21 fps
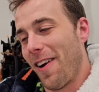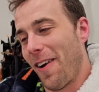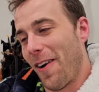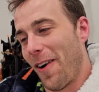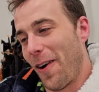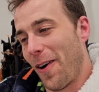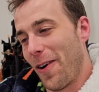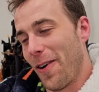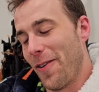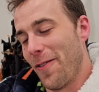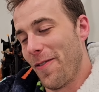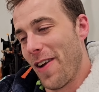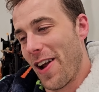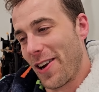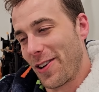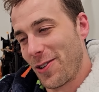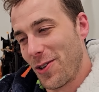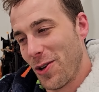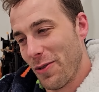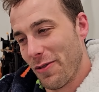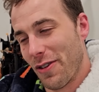are
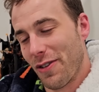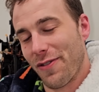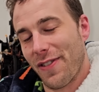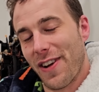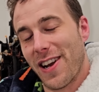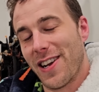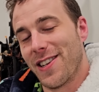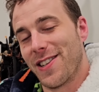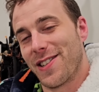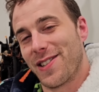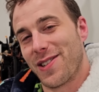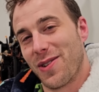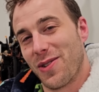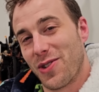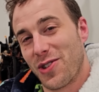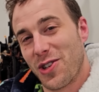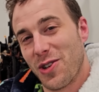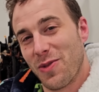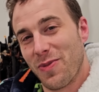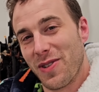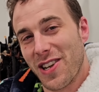Vancouver fans, so
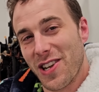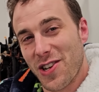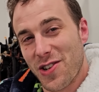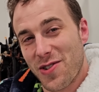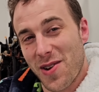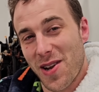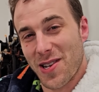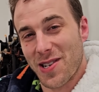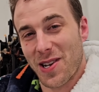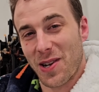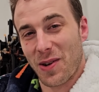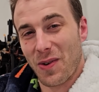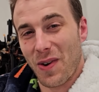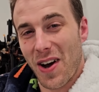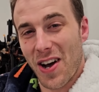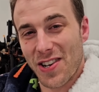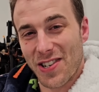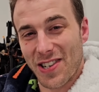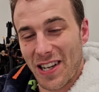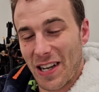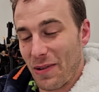it should be interesting
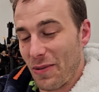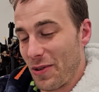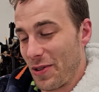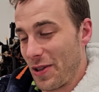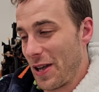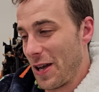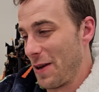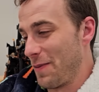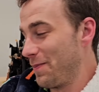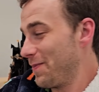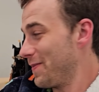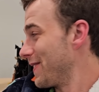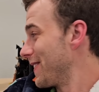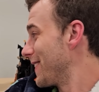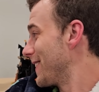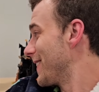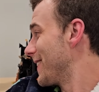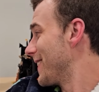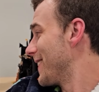watching it with them.